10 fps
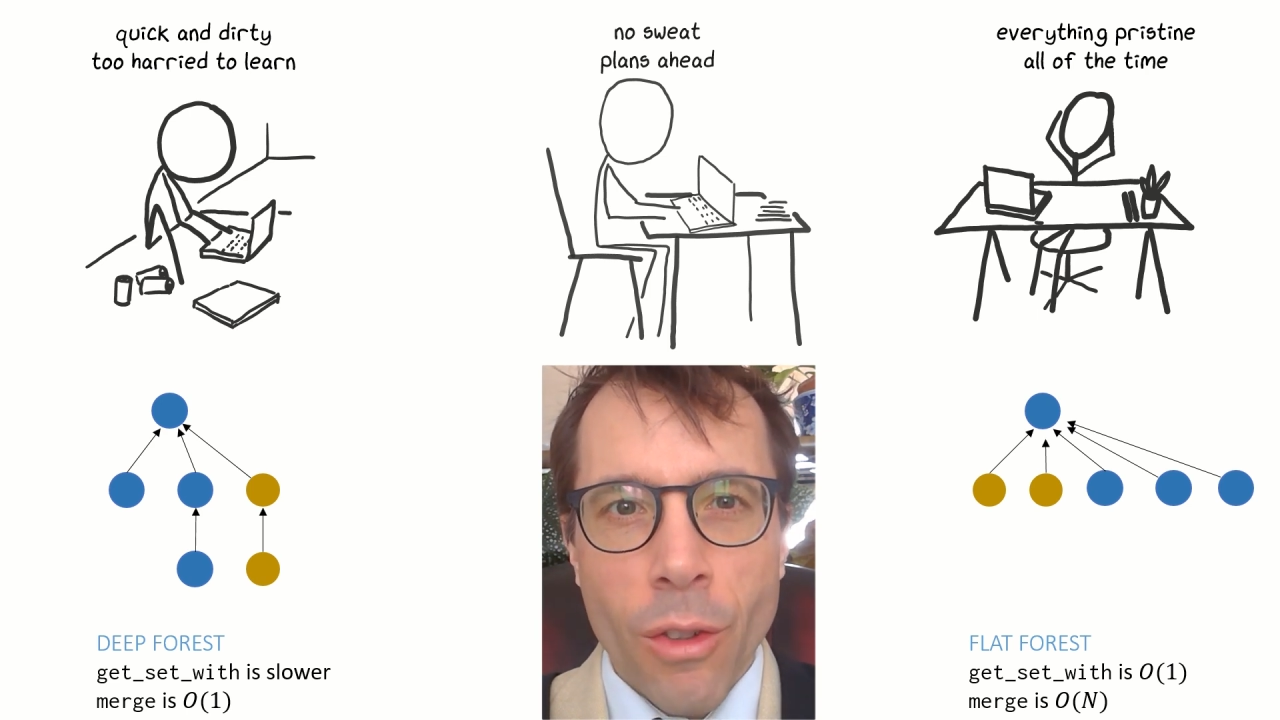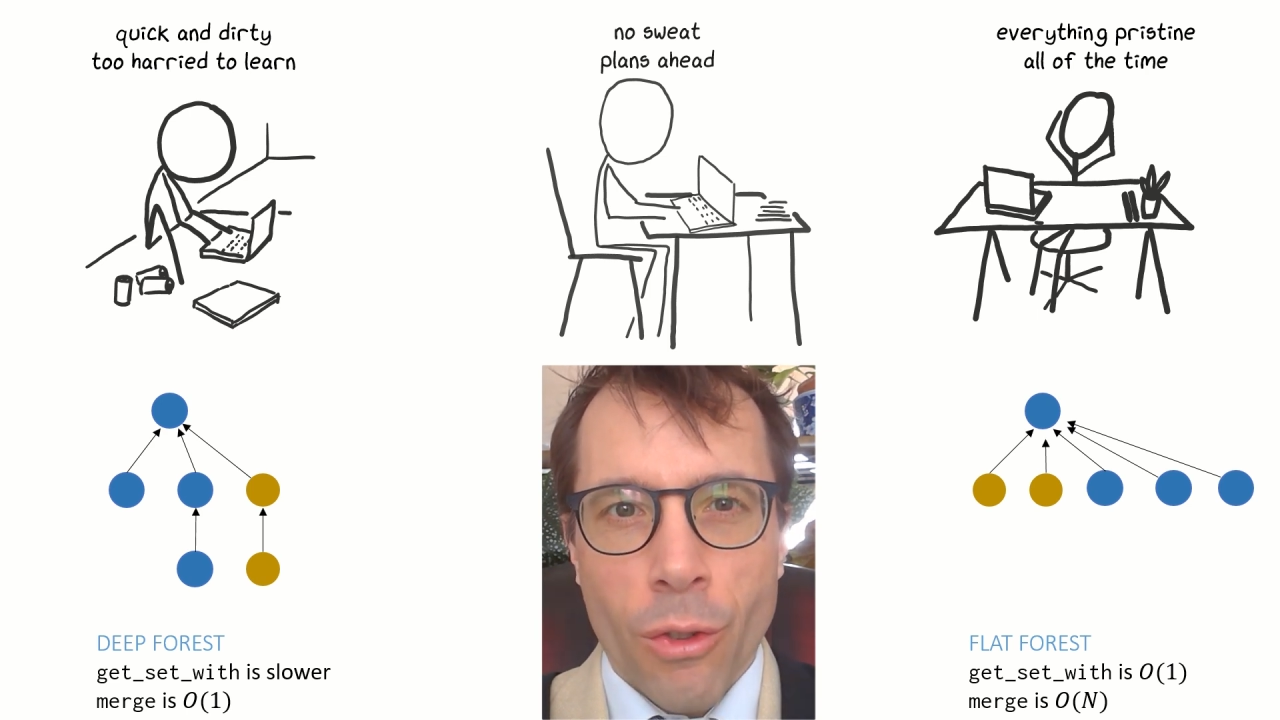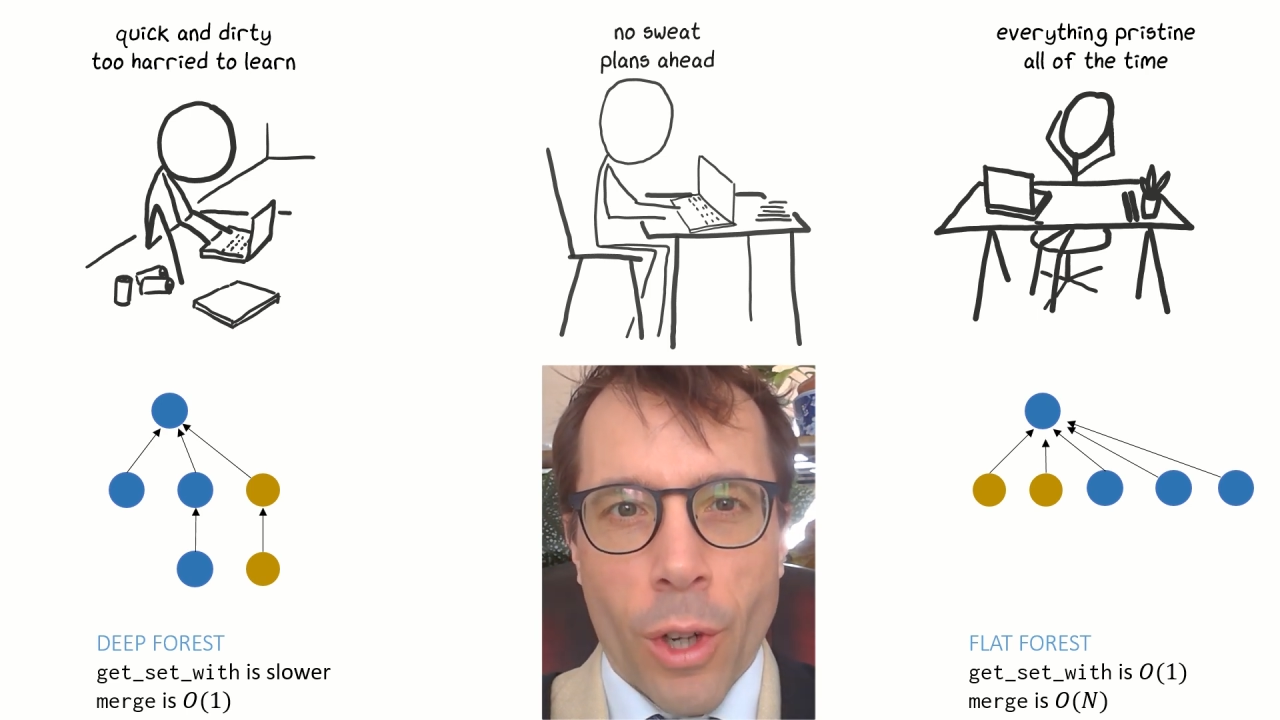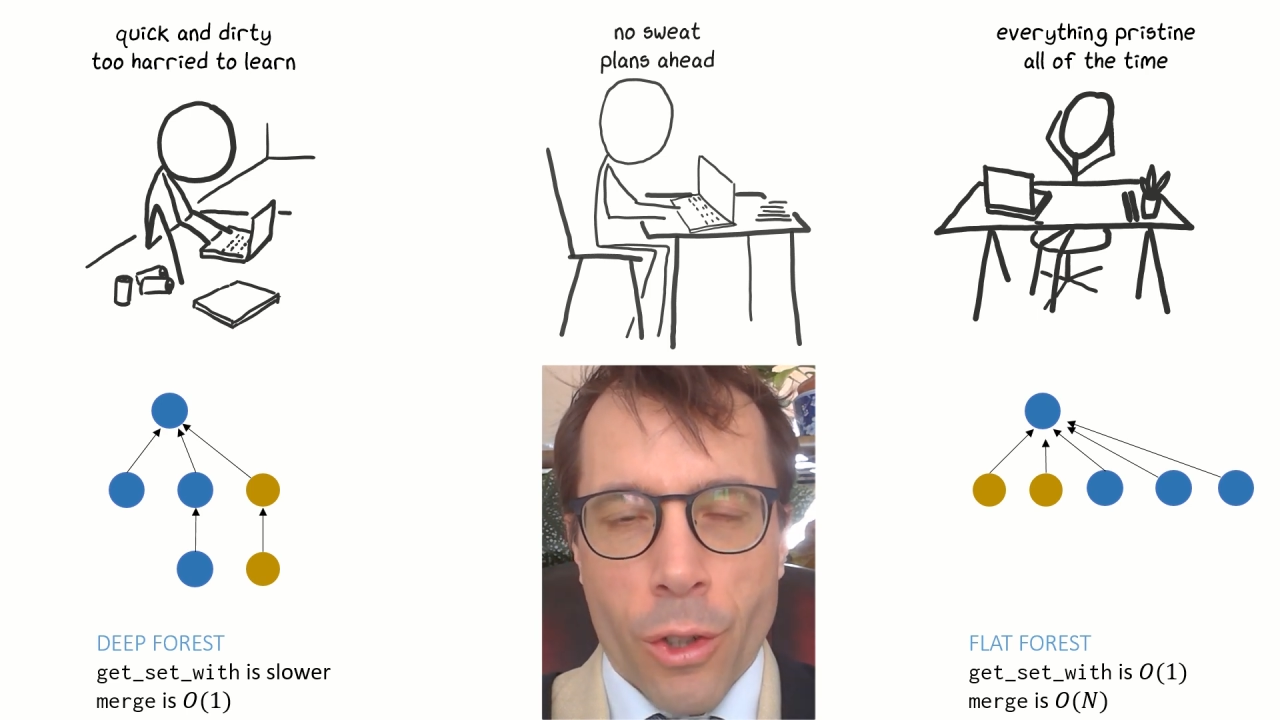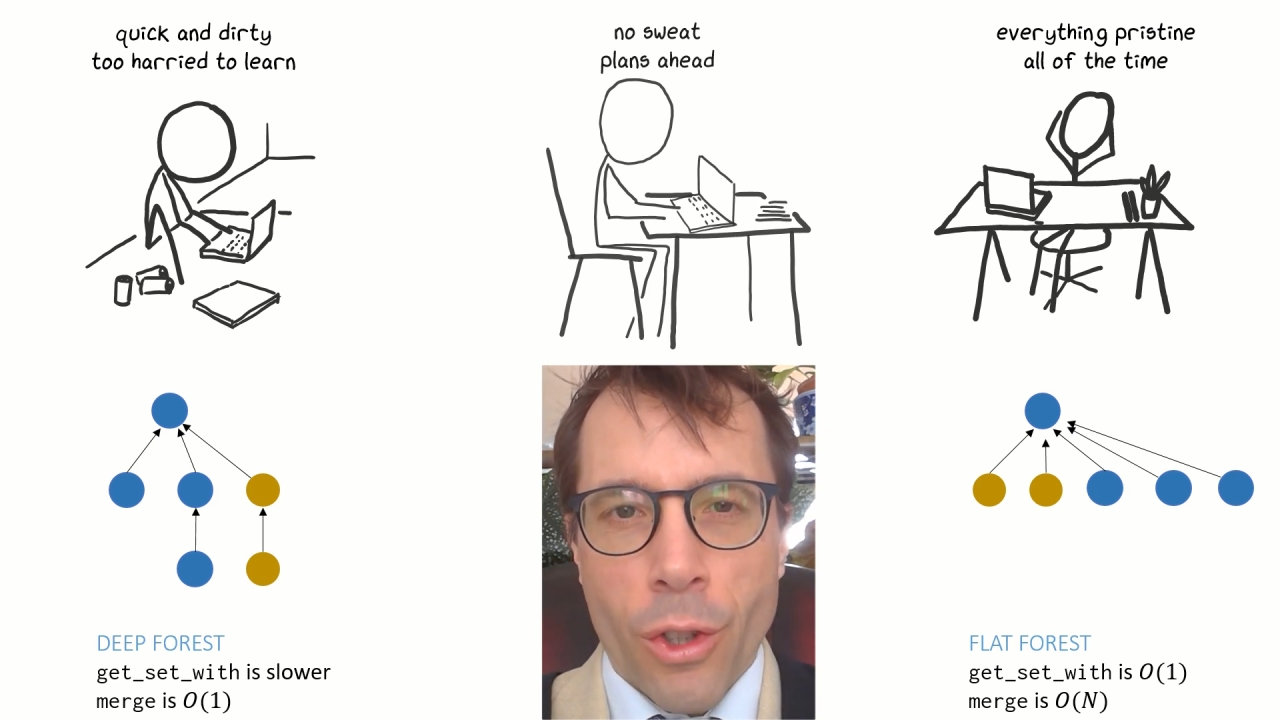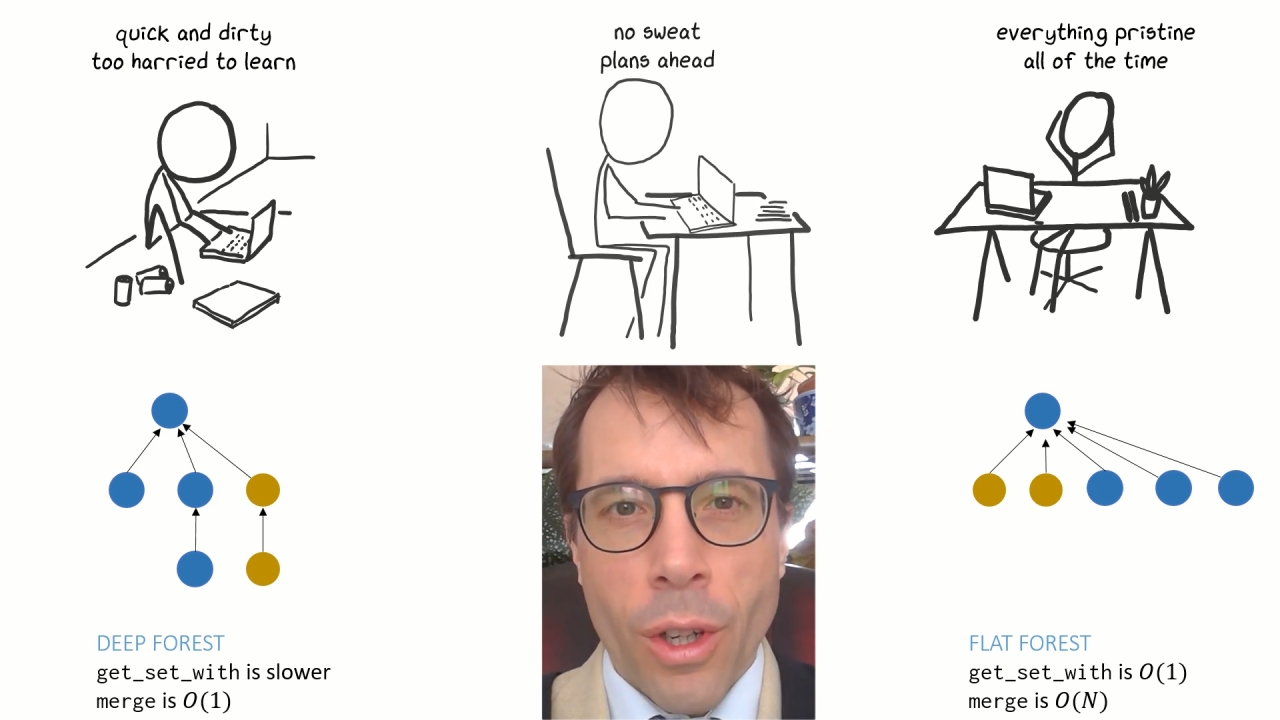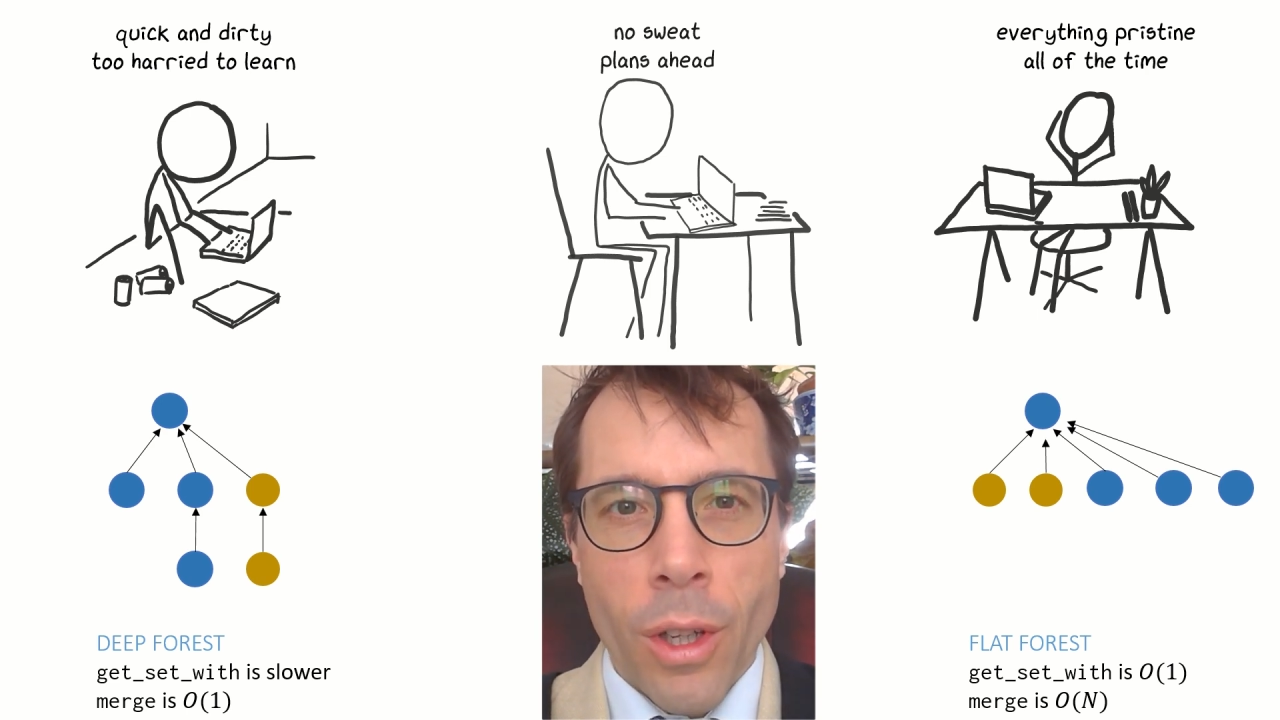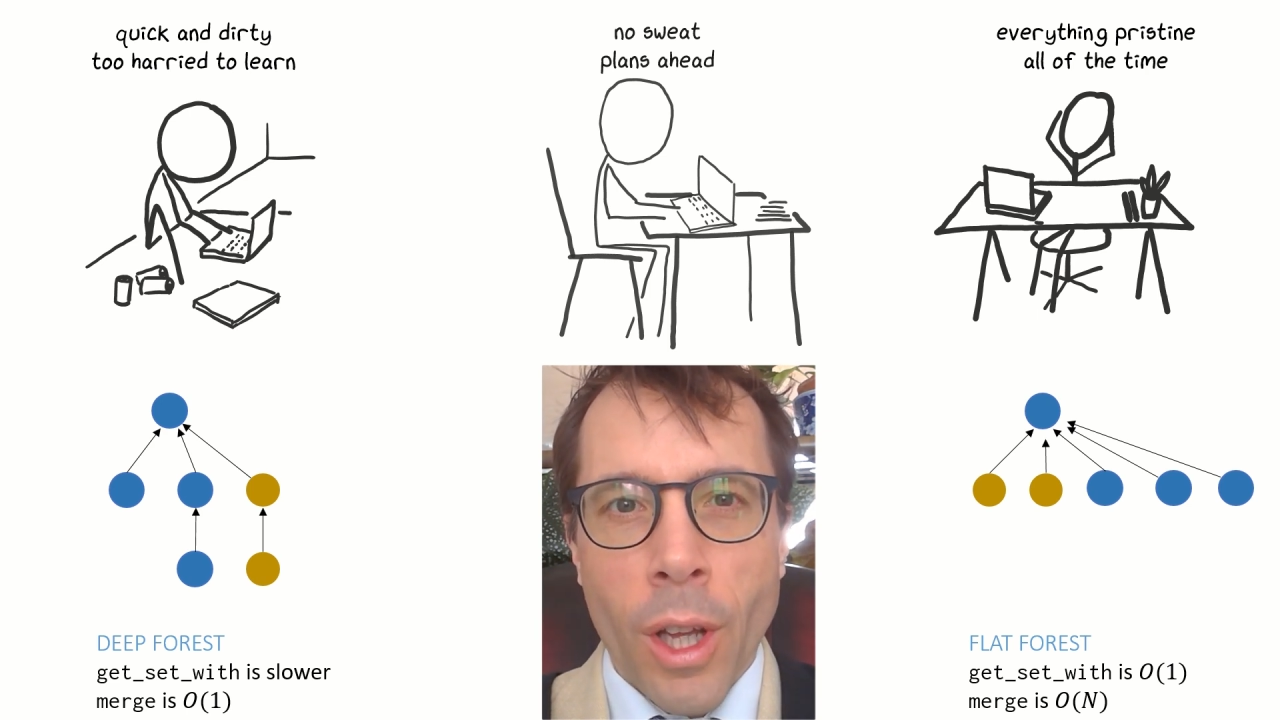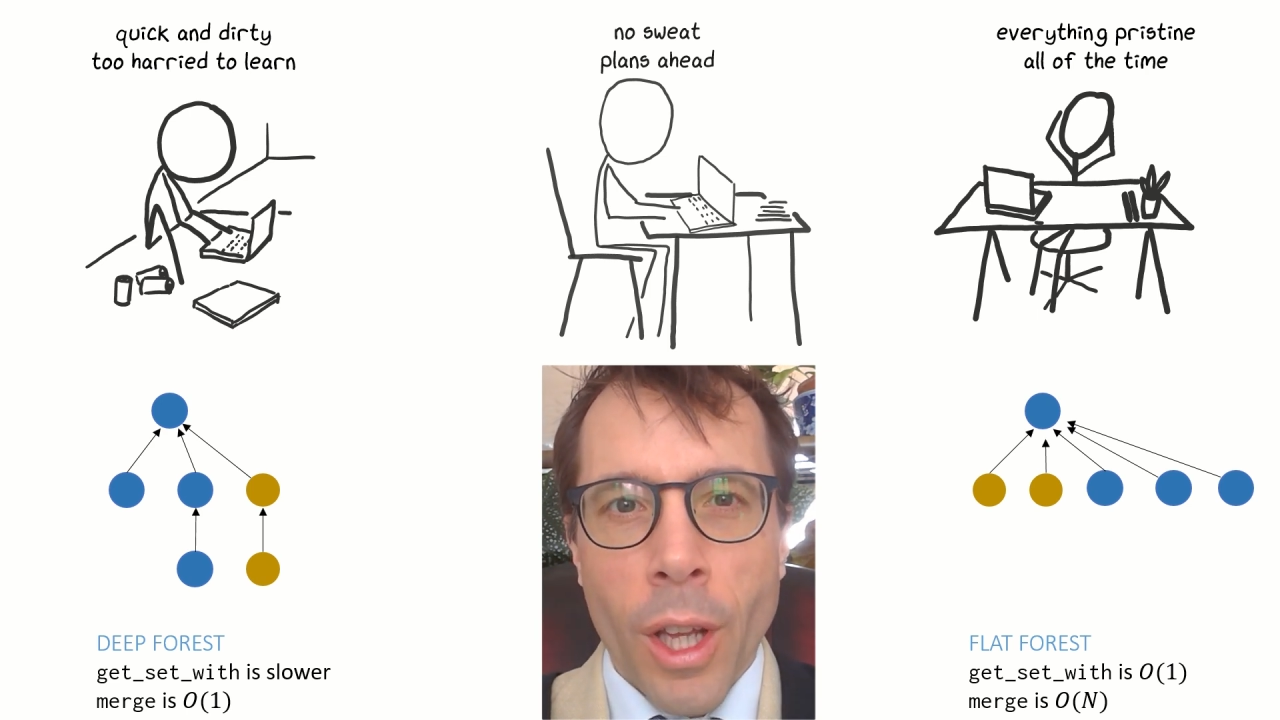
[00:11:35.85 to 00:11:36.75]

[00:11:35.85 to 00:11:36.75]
structure,